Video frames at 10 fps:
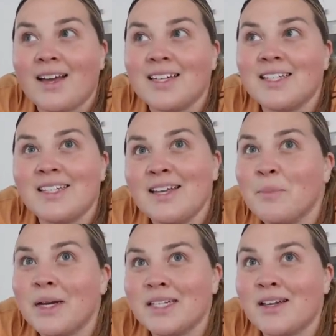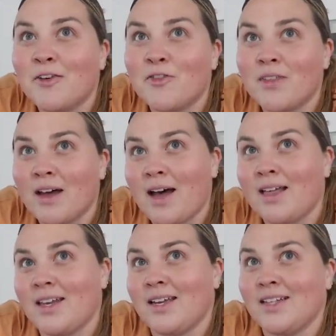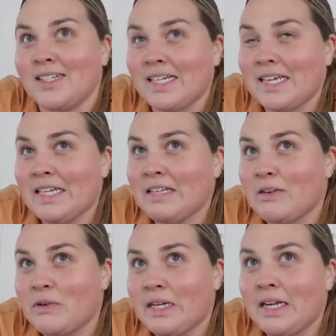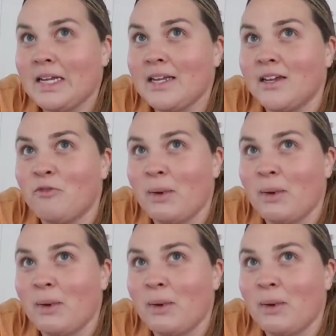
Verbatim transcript: I can see myself for the holidays like creating gift